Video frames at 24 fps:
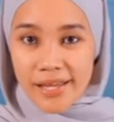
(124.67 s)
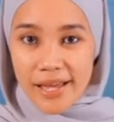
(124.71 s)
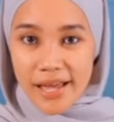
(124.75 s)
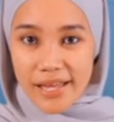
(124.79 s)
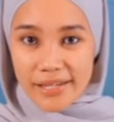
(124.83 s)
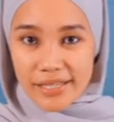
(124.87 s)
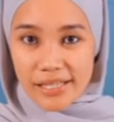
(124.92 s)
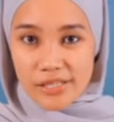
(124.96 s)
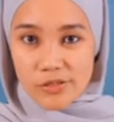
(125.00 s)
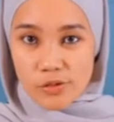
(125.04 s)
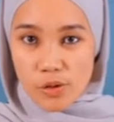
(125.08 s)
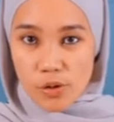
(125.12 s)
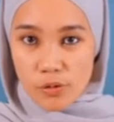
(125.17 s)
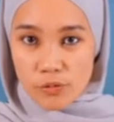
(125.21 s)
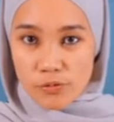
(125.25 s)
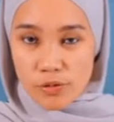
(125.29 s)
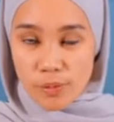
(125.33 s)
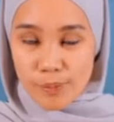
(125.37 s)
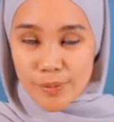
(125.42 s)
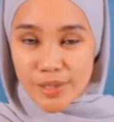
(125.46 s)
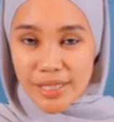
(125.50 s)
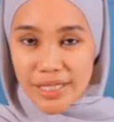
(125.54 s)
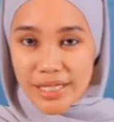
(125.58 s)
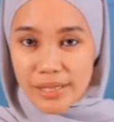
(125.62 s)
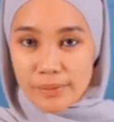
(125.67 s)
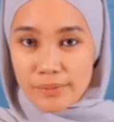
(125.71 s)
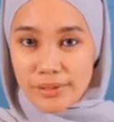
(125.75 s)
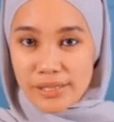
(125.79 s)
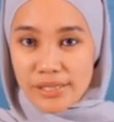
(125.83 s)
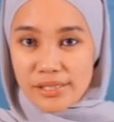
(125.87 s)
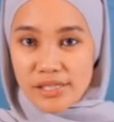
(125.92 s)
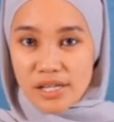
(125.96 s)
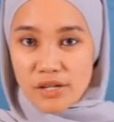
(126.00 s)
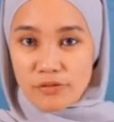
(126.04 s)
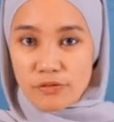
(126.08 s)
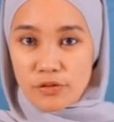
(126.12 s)
And that's all from me, Demelisa
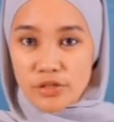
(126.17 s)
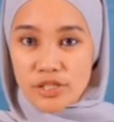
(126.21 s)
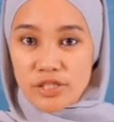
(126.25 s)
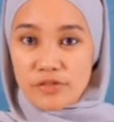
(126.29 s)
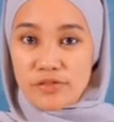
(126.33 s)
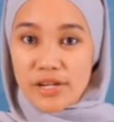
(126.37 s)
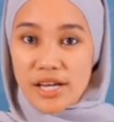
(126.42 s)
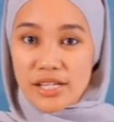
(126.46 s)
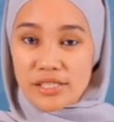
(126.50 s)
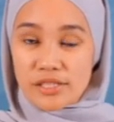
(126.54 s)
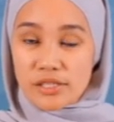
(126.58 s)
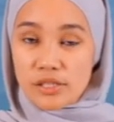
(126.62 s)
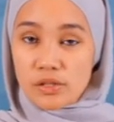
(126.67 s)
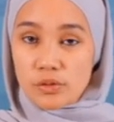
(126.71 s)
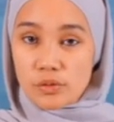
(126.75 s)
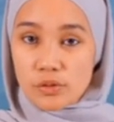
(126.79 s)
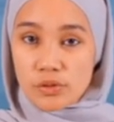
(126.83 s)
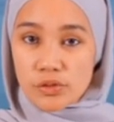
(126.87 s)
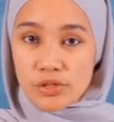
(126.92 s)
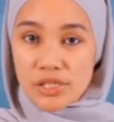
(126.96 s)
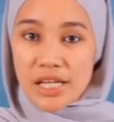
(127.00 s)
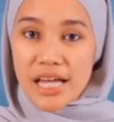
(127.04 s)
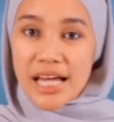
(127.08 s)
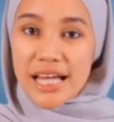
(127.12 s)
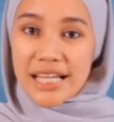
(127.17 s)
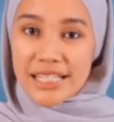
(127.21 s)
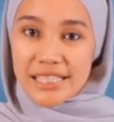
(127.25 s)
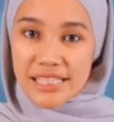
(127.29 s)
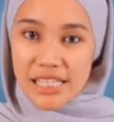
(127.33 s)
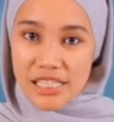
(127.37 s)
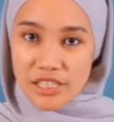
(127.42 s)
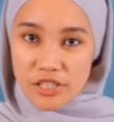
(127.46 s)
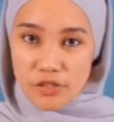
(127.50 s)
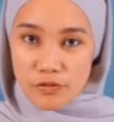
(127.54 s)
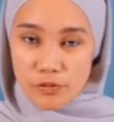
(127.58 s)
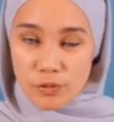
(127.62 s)
Melissa, for TVS News.
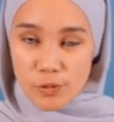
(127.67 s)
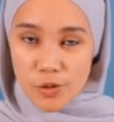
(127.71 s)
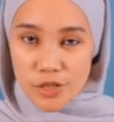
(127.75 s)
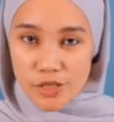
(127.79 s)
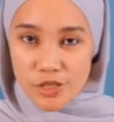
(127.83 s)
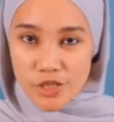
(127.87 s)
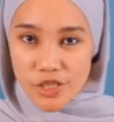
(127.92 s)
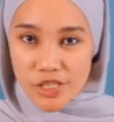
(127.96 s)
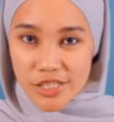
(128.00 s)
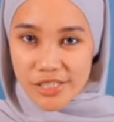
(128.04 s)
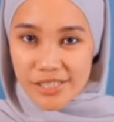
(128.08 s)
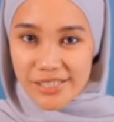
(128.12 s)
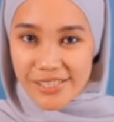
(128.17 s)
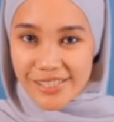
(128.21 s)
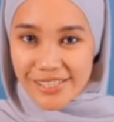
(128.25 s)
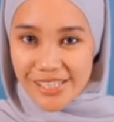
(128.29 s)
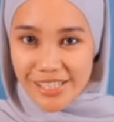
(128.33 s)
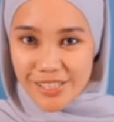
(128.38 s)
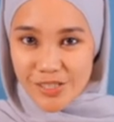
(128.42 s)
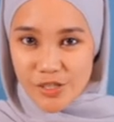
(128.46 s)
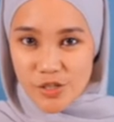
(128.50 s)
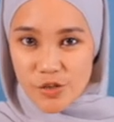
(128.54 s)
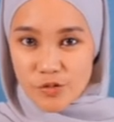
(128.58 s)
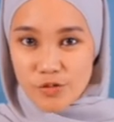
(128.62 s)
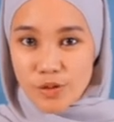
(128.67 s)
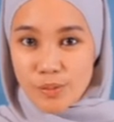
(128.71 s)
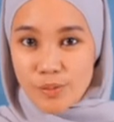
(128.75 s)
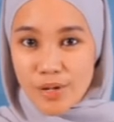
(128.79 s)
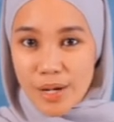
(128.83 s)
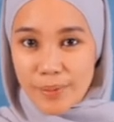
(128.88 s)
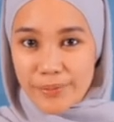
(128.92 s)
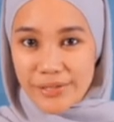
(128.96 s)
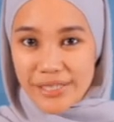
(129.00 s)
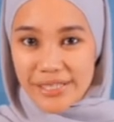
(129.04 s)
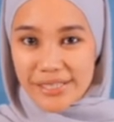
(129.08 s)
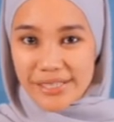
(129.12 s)
Thank you for watching. Stay tuned for more
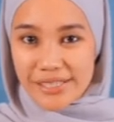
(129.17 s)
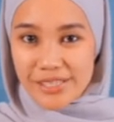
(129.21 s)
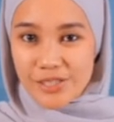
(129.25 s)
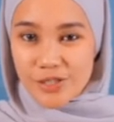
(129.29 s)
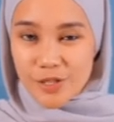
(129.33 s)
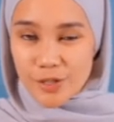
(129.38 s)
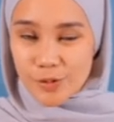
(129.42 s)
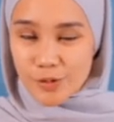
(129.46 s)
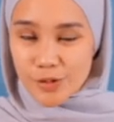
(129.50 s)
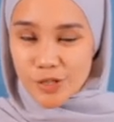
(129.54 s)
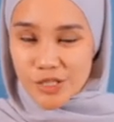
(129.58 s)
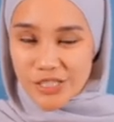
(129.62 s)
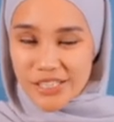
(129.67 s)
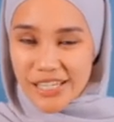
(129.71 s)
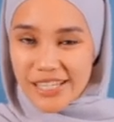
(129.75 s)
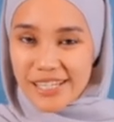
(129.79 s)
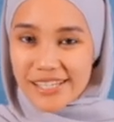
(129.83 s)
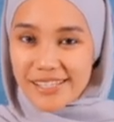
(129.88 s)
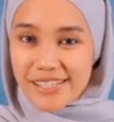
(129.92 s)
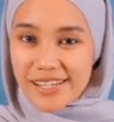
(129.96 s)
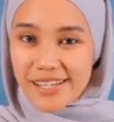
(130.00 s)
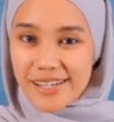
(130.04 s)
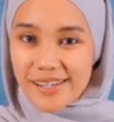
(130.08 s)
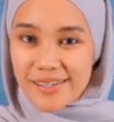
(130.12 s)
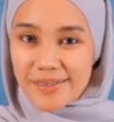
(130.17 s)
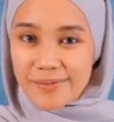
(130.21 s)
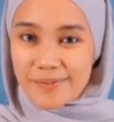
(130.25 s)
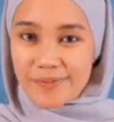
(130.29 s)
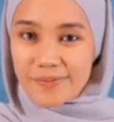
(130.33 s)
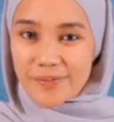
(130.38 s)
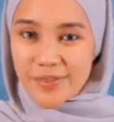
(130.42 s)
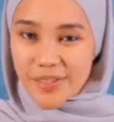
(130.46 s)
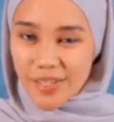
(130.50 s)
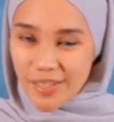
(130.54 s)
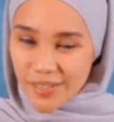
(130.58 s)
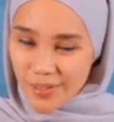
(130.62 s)
updates. You can watch us
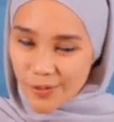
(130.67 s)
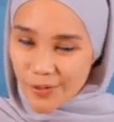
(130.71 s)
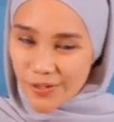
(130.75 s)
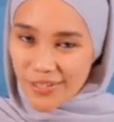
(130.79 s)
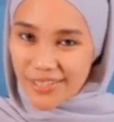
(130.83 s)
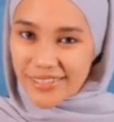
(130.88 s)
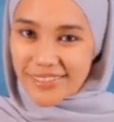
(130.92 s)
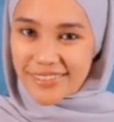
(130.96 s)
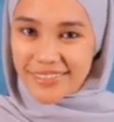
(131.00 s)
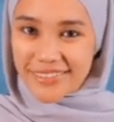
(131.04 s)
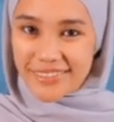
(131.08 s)
anytime, anywhere.